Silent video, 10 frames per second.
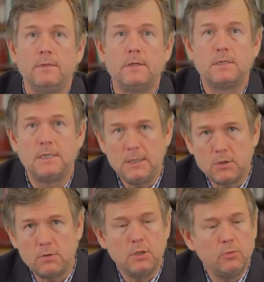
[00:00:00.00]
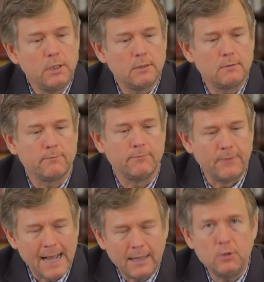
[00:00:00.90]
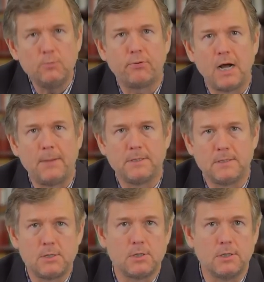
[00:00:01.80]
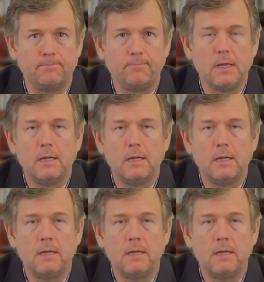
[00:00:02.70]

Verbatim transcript: The teacher union value proposition